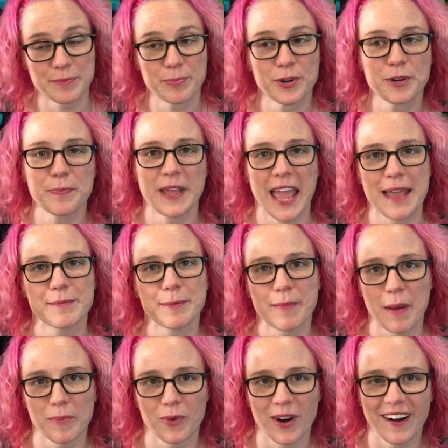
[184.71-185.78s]
The book became a
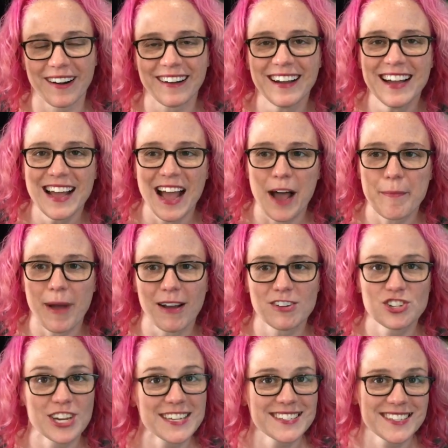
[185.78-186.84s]
memoir
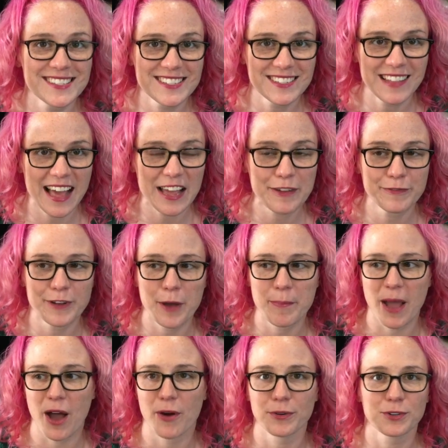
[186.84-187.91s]
about Jason's life,
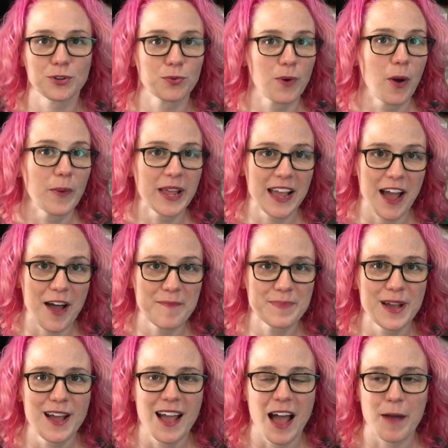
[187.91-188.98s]
about growing
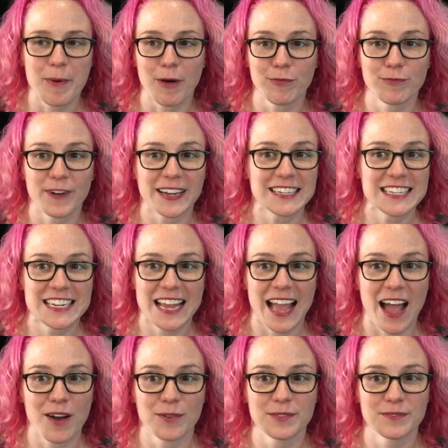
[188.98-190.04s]
up, about finding
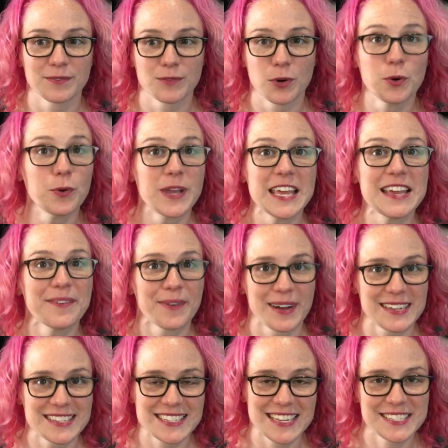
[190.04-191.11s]
out who he
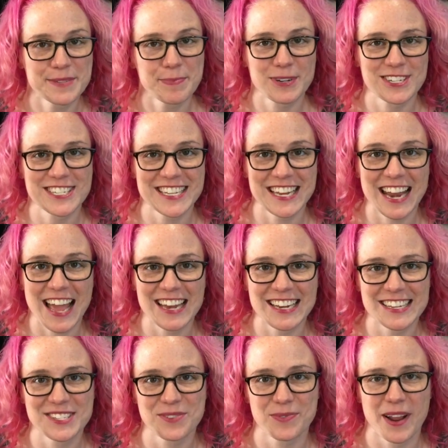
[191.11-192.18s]
was as a person and
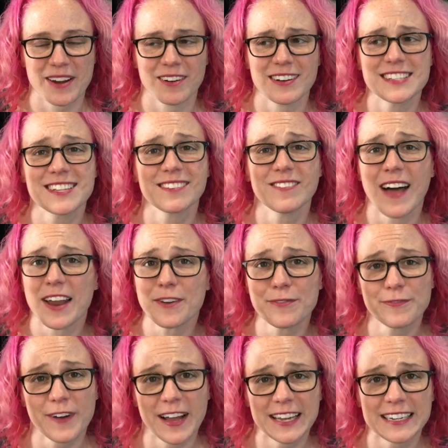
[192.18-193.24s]
as a writer. It's a lot of
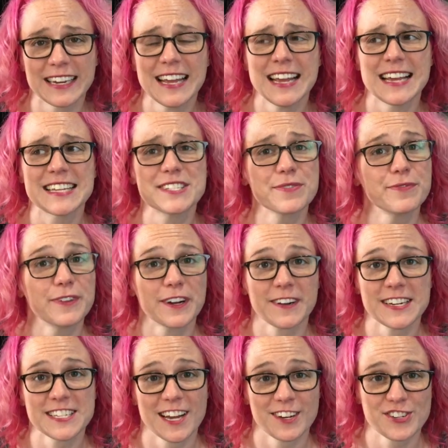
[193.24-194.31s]
fun. It's
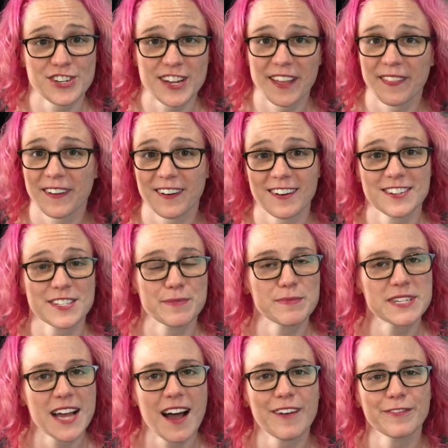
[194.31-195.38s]
very touching. There are
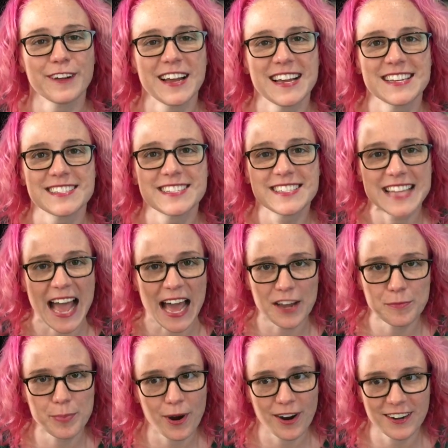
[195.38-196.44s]
some tough,
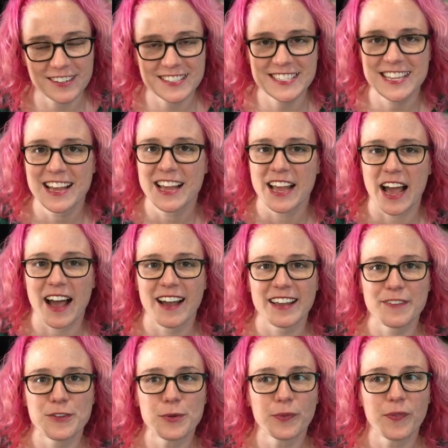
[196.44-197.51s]
sad parts. Uh,
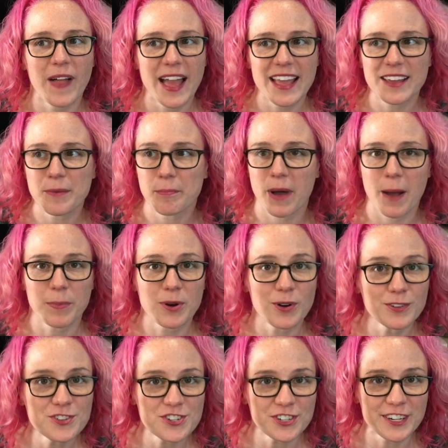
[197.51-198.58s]
if you like pop
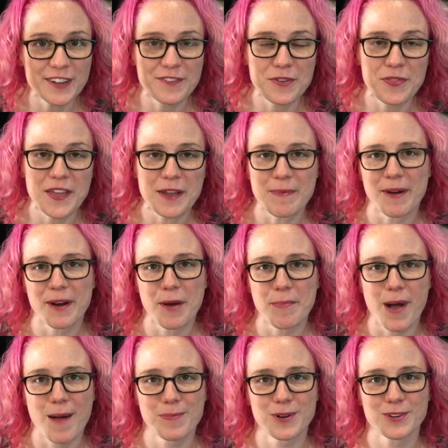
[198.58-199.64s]
culture, if you think about how
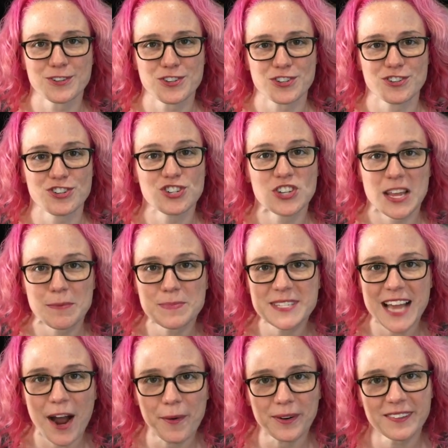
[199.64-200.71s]
pop culture shapes
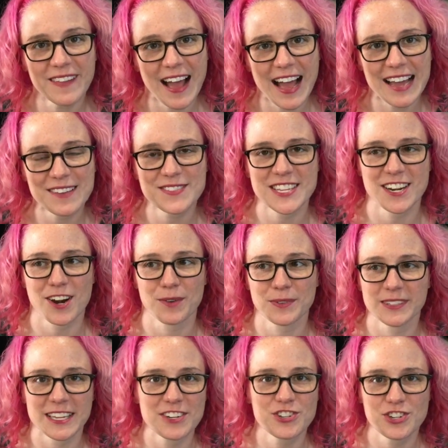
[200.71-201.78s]
our lives and our
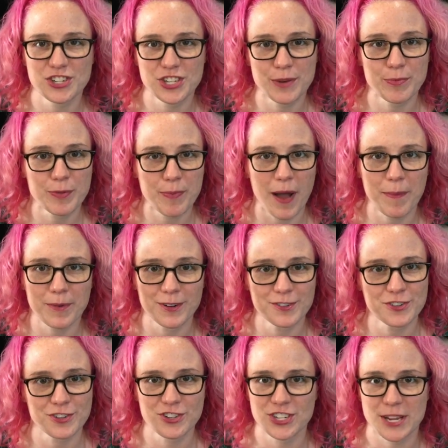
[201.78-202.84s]
relationship with pop
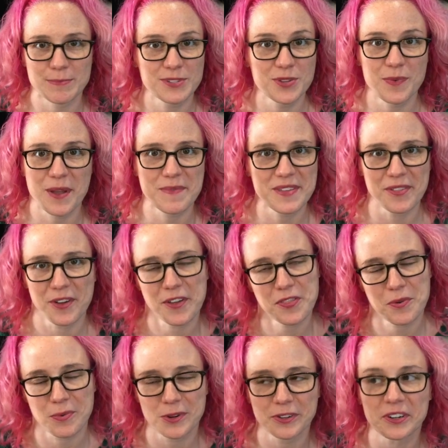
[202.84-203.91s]
culture shapes the way we look at
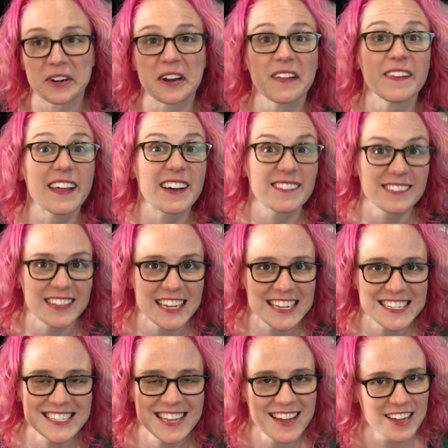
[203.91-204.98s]
the world, you're going to love
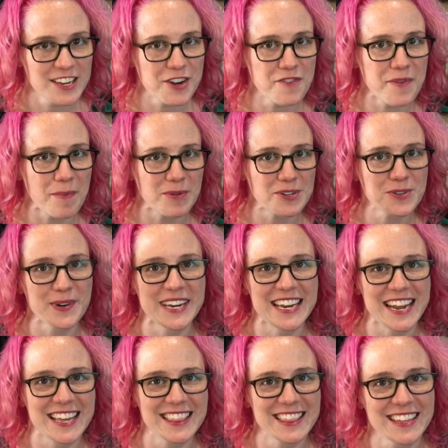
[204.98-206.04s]
this November 29th.